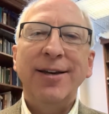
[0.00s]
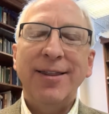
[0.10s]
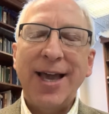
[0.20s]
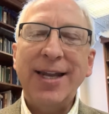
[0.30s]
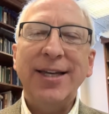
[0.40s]

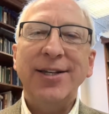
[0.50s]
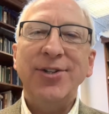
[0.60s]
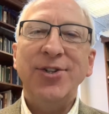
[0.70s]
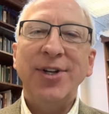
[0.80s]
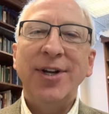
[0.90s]
That
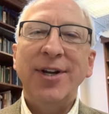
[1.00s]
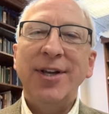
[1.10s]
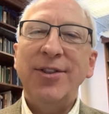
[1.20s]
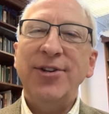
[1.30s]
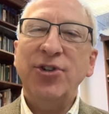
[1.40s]
is,
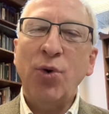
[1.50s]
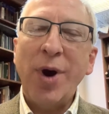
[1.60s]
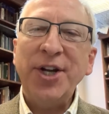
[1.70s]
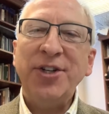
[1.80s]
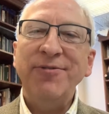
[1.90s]
this
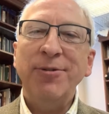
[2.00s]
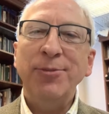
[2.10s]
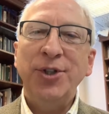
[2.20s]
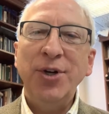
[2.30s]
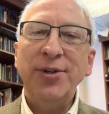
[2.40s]
question
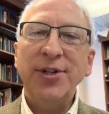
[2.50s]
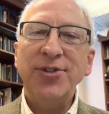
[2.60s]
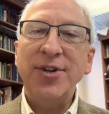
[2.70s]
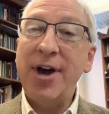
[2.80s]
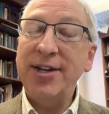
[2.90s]
from
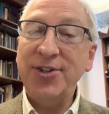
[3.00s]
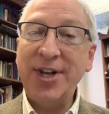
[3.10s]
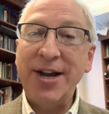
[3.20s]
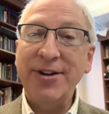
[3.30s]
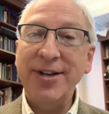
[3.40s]
Judas, not
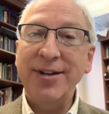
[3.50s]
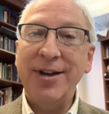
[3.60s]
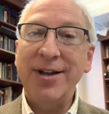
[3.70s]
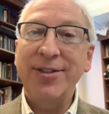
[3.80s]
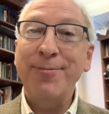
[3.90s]
Iscariot,
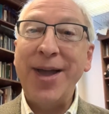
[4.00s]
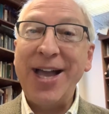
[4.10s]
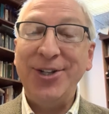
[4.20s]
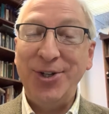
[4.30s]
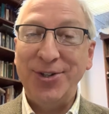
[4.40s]
not the
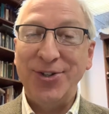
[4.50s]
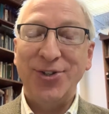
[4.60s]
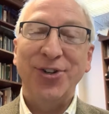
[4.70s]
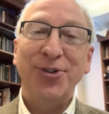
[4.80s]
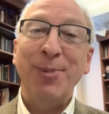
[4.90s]
bad Judas,
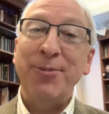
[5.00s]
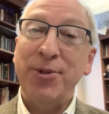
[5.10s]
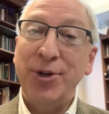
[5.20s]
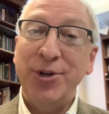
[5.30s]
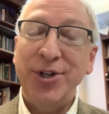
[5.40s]
so to speak,
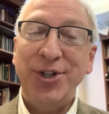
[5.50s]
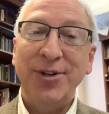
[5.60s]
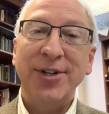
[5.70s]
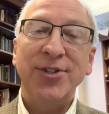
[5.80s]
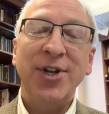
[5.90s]
but the good
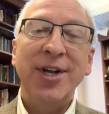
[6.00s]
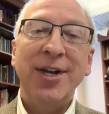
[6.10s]
Judas,